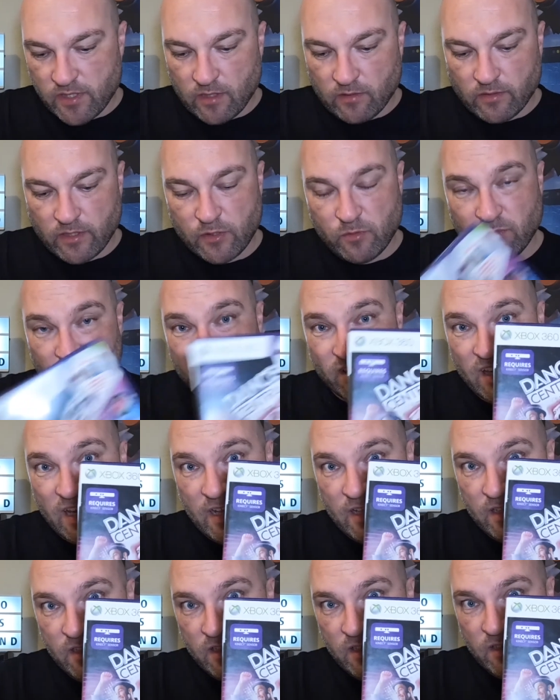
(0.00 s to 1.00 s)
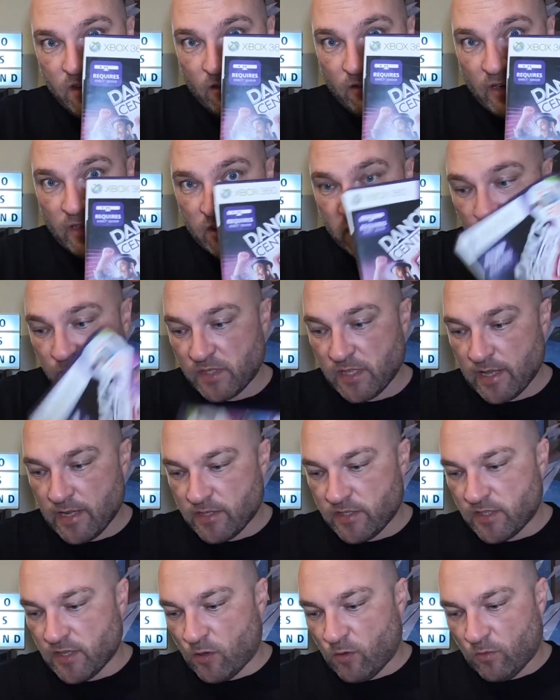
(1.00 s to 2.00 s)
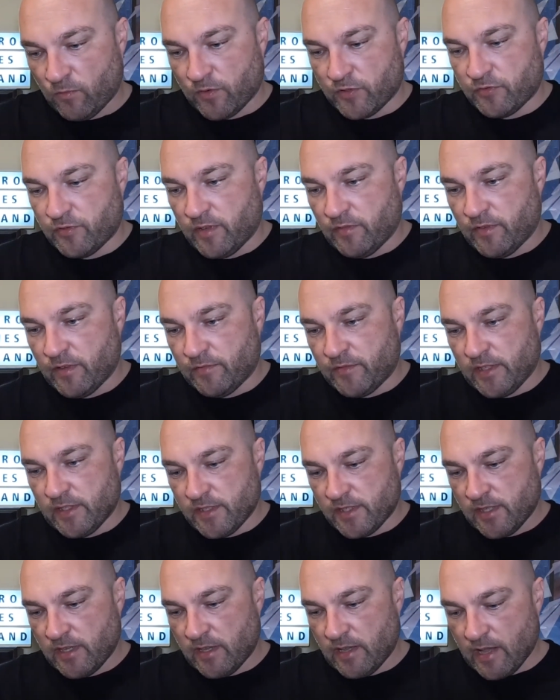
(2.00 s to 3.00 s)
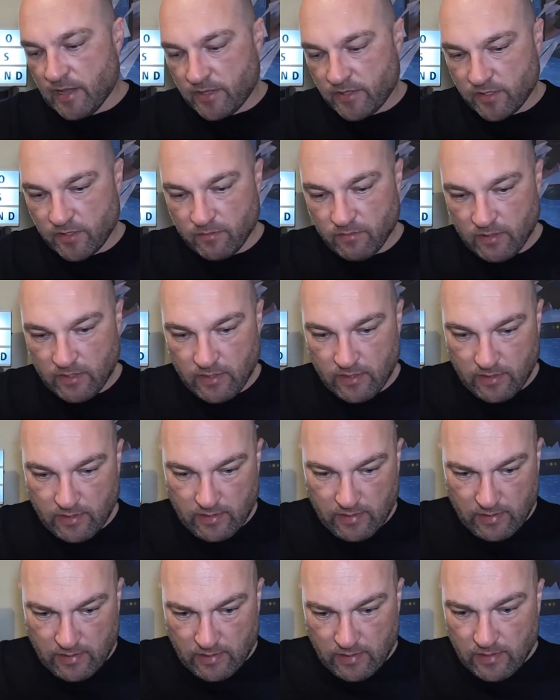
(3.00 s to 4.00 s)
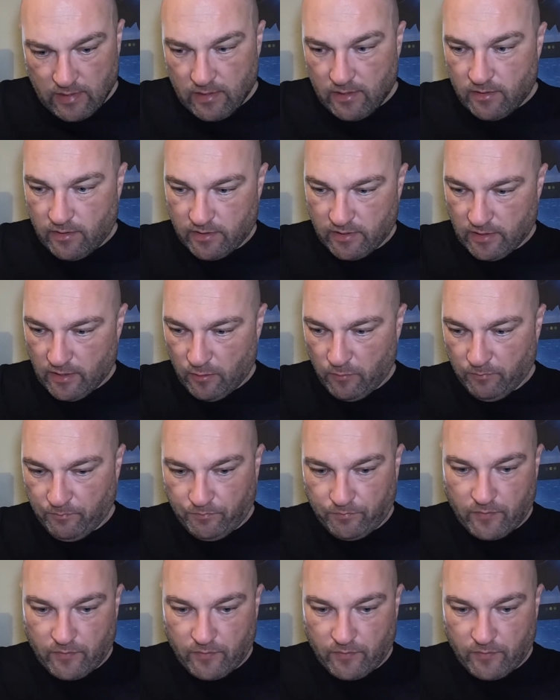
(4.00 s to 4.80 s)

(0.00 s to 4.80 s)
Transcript: although this one sells, or at some stage sold for three fifty in C E X, so I don't know.